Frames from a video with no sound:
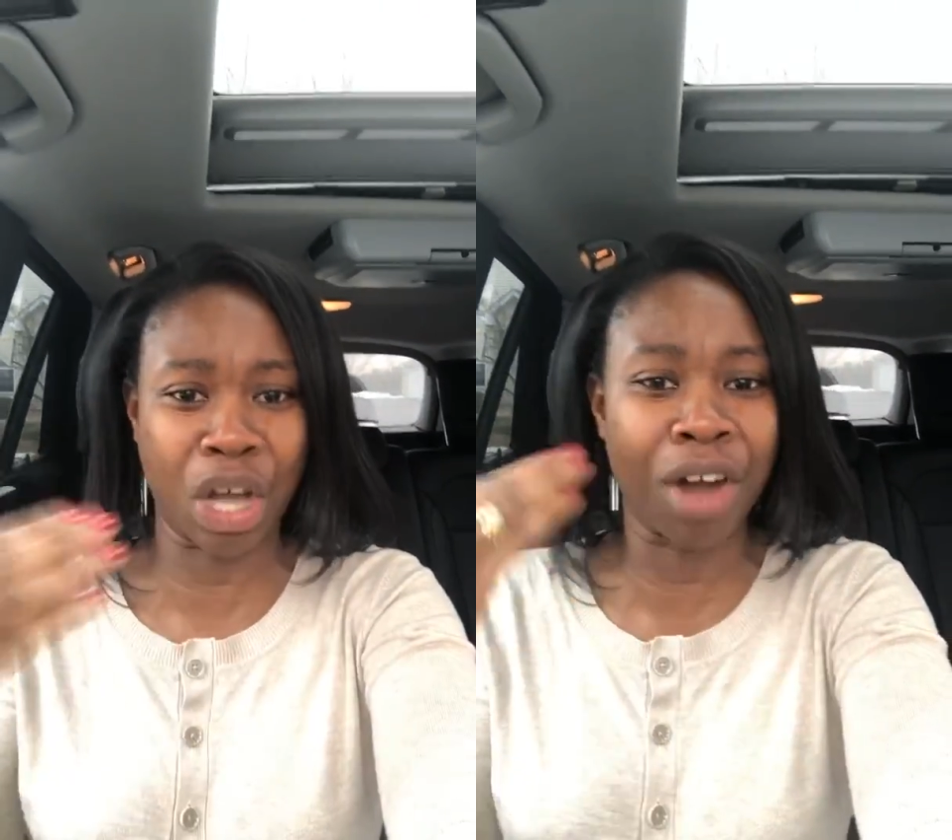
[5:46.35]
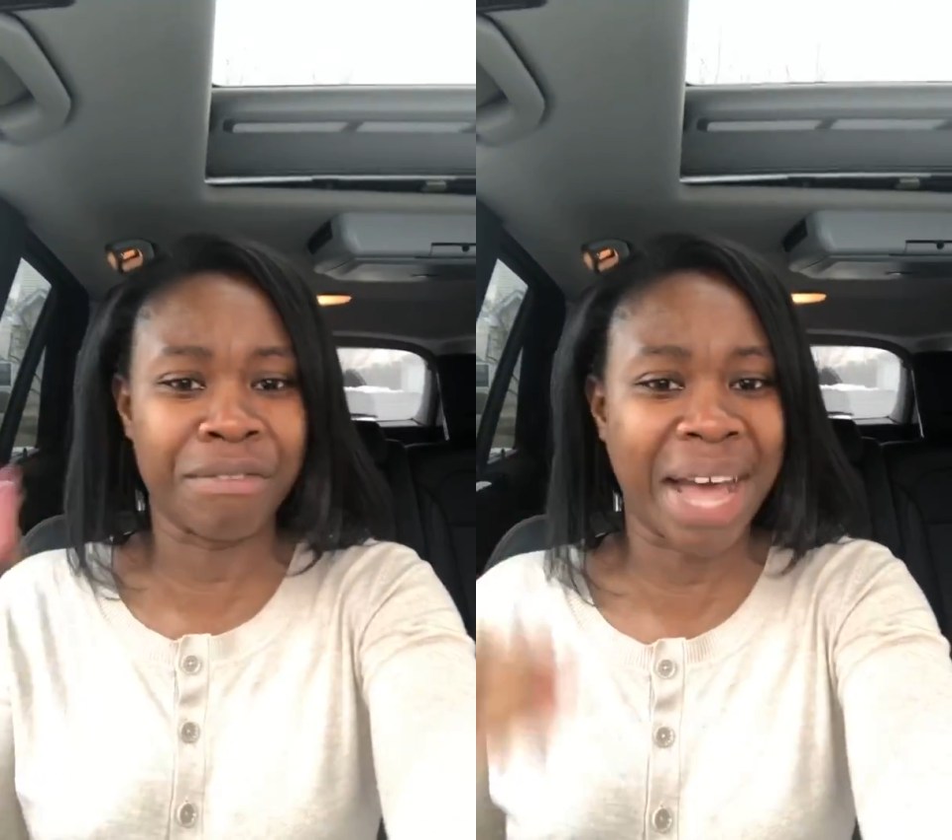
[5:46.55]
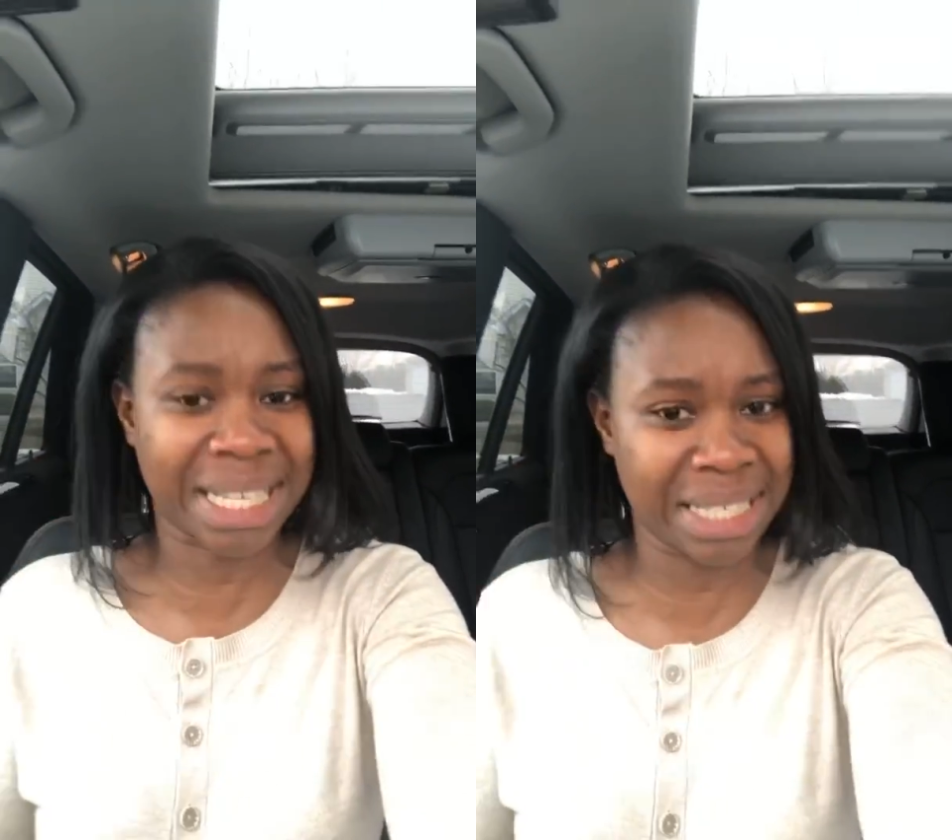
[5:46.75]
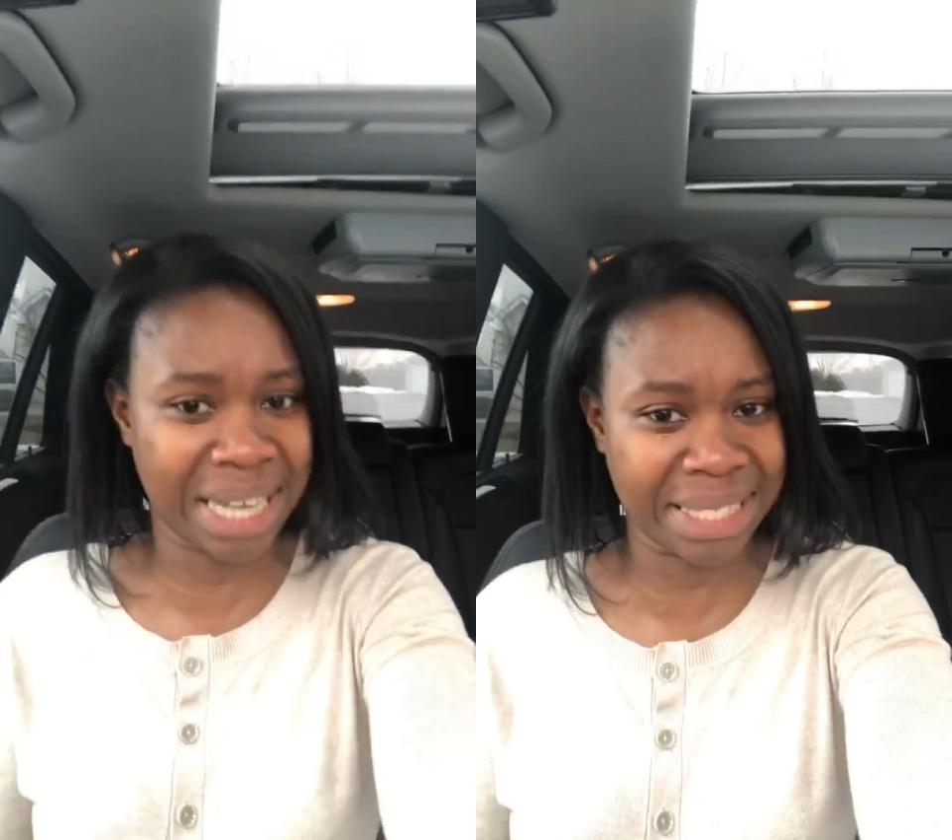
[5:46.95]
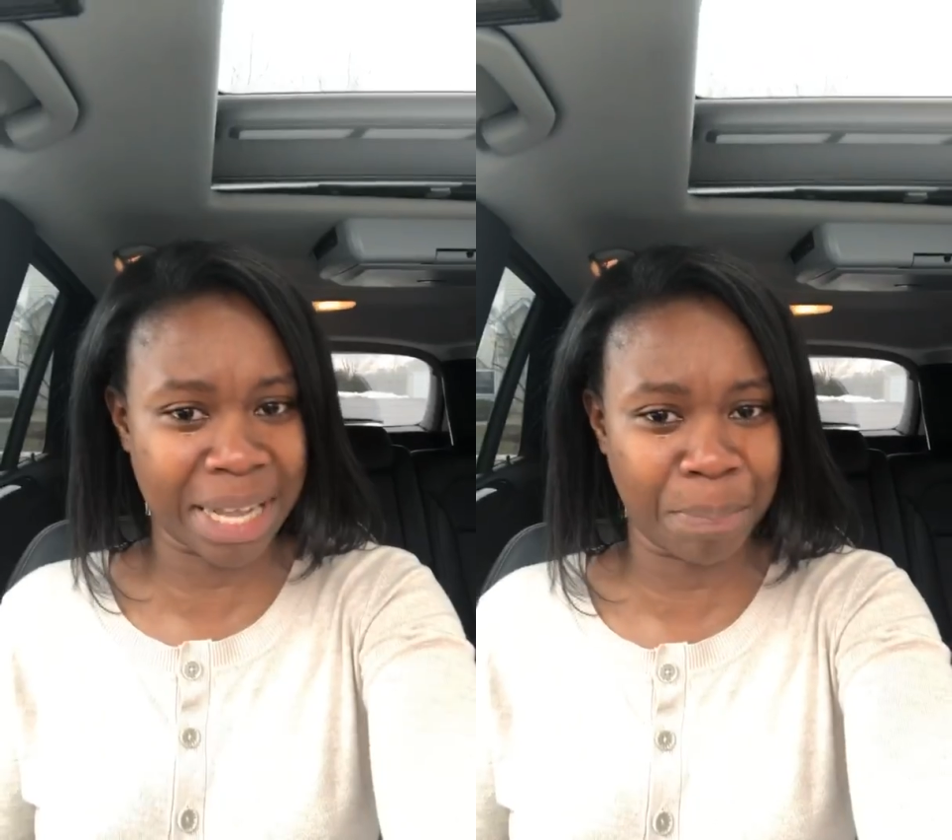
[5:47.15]

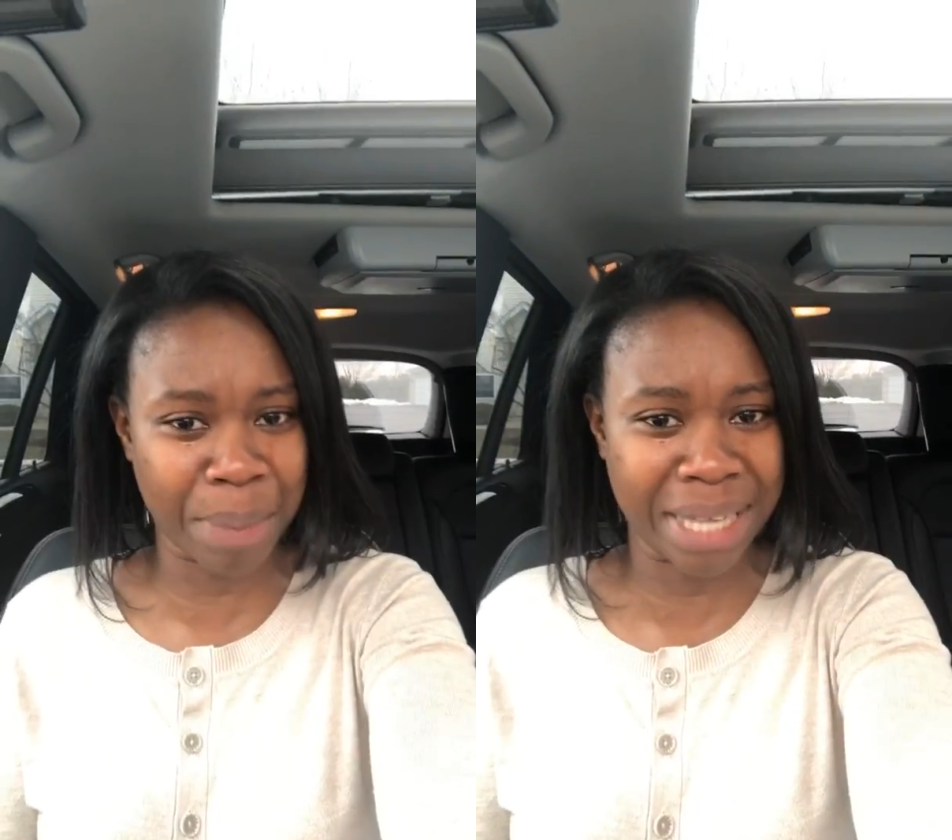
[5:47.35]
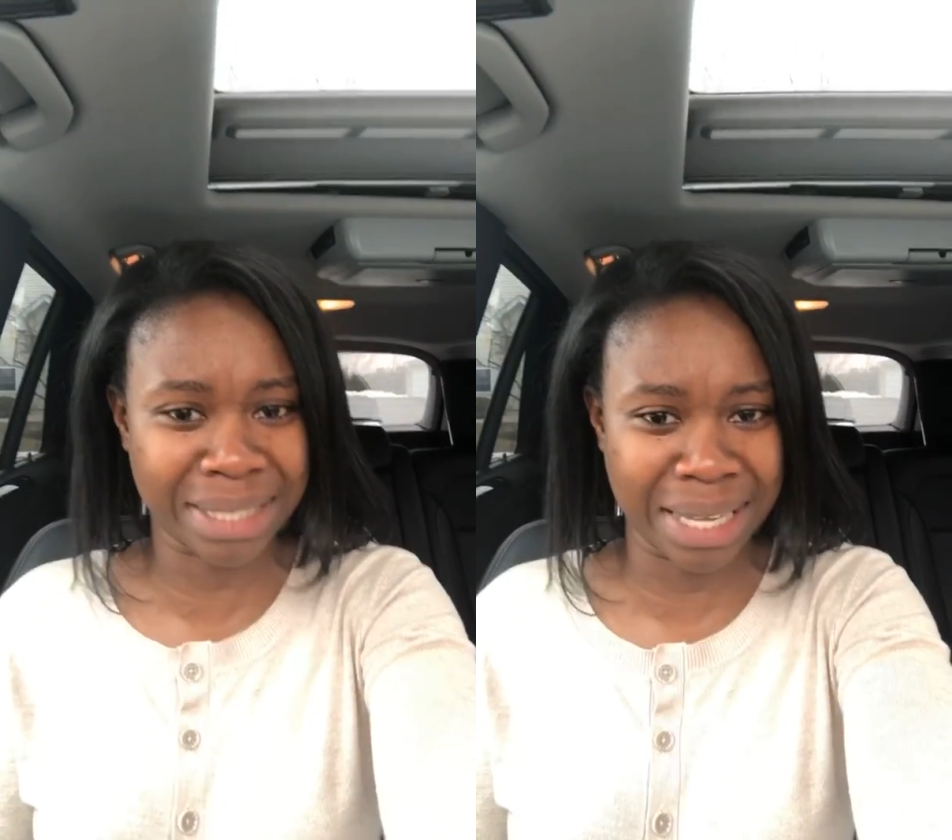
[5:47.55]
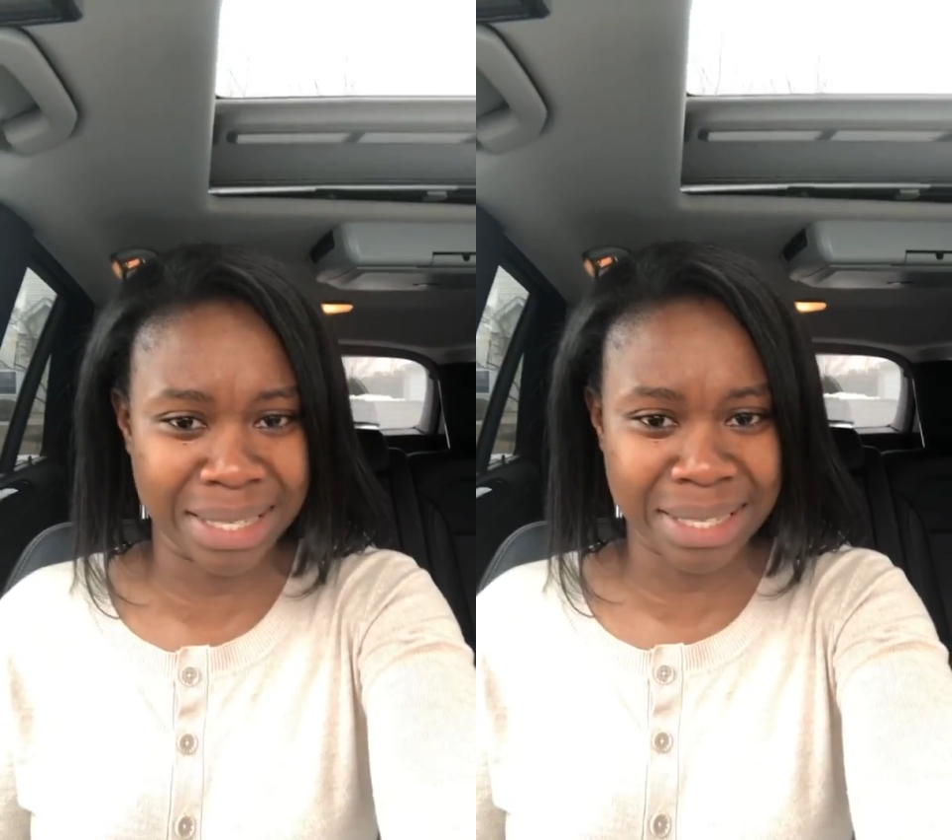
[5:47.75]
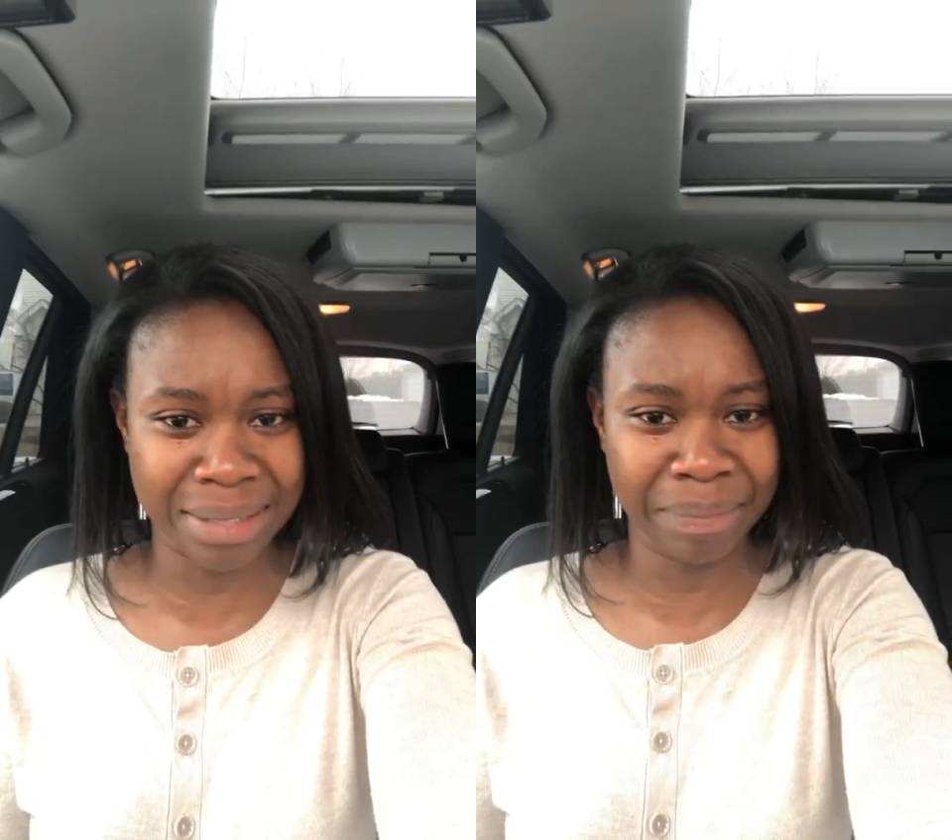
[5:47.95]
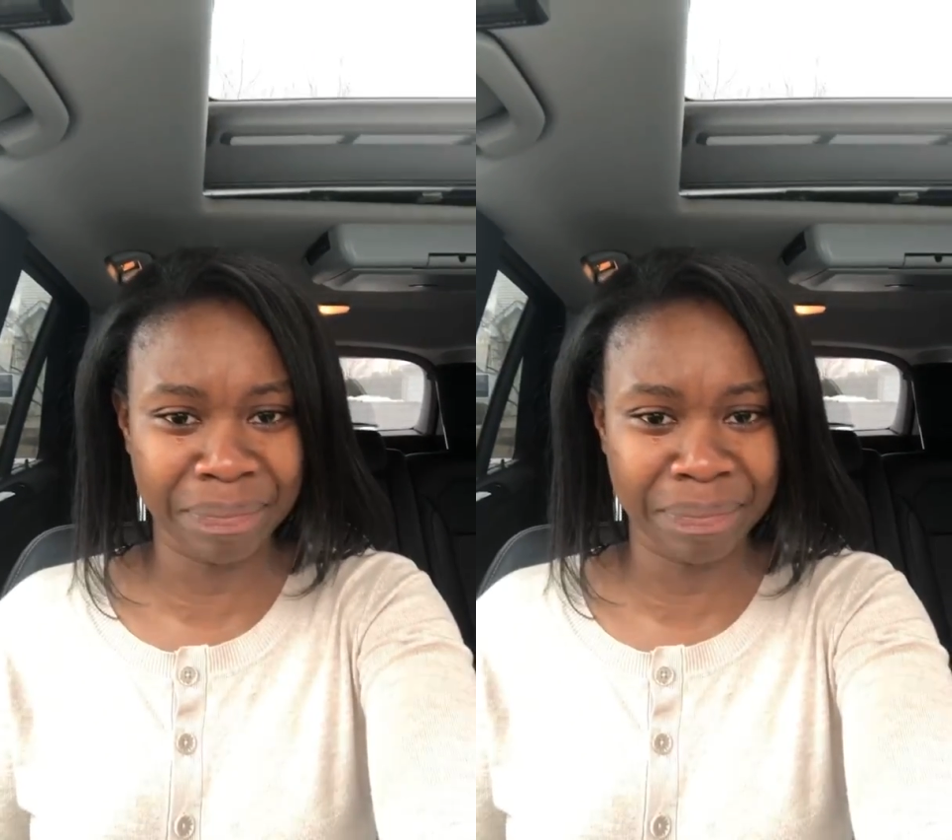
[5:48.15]
unvaccinated patients.